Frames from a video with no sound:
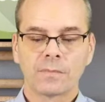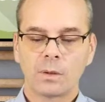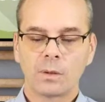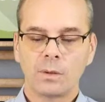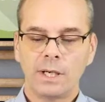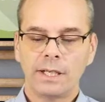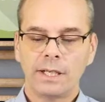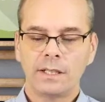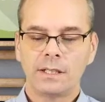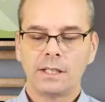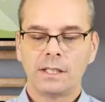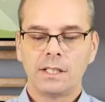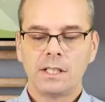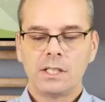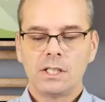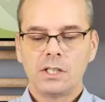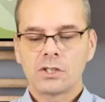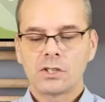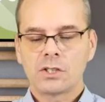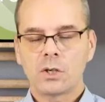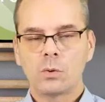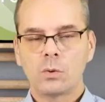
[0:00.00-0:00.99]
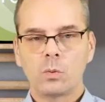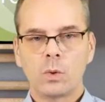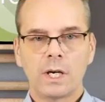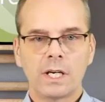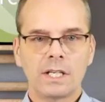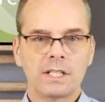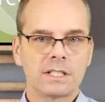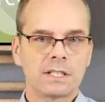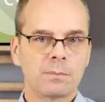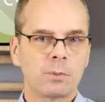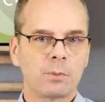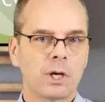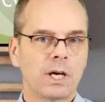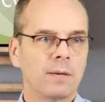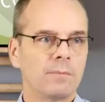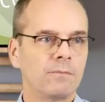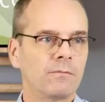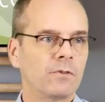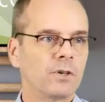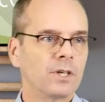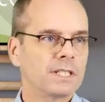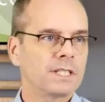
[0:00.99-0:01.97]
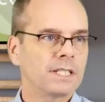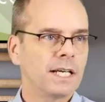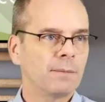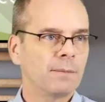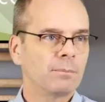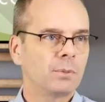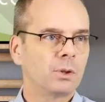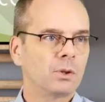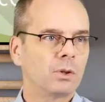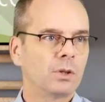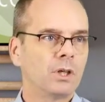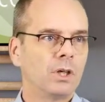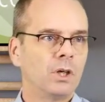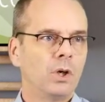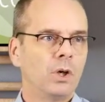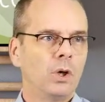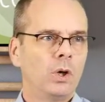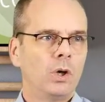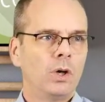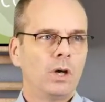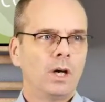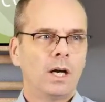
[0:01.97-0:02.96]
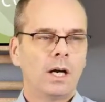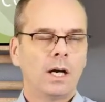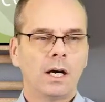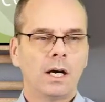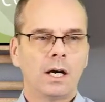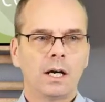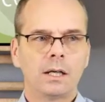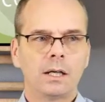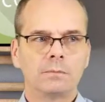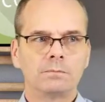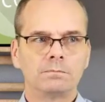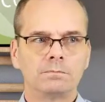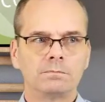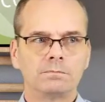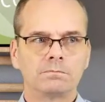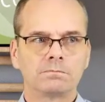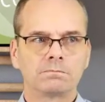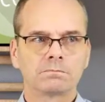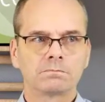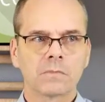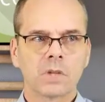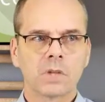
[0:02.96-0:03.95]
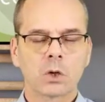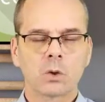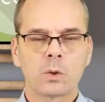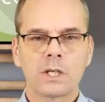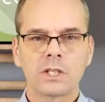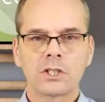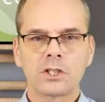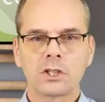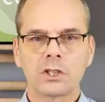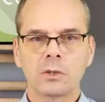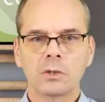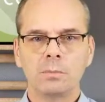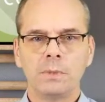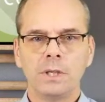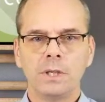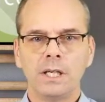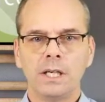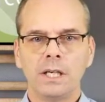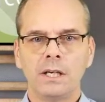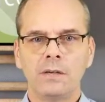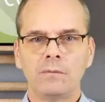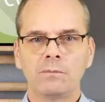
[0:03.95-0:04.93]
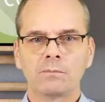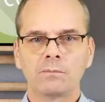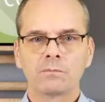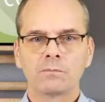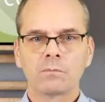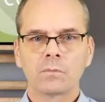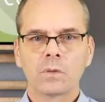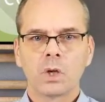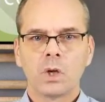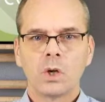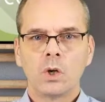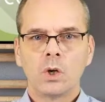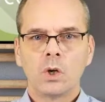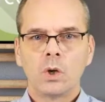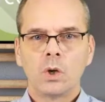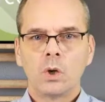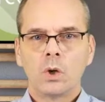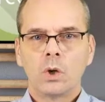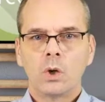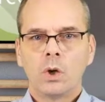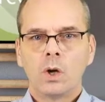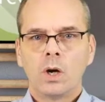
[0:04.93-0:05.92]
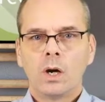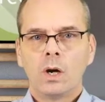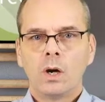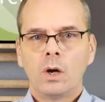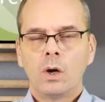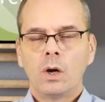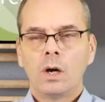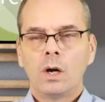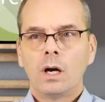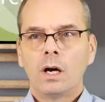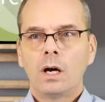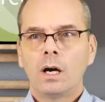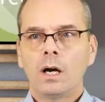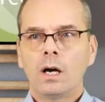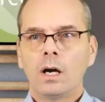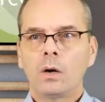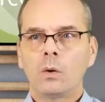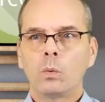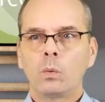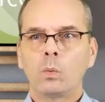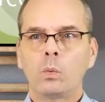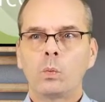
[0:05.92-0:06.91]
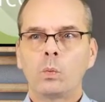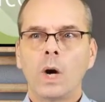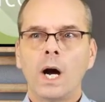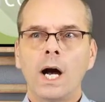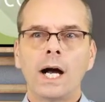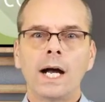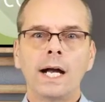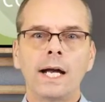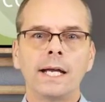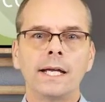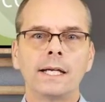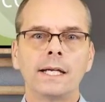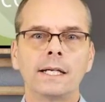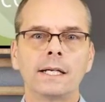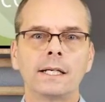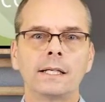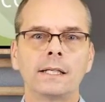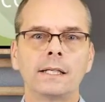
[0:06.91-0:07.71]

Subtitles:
right? So what is the problem? For example, the question would be, why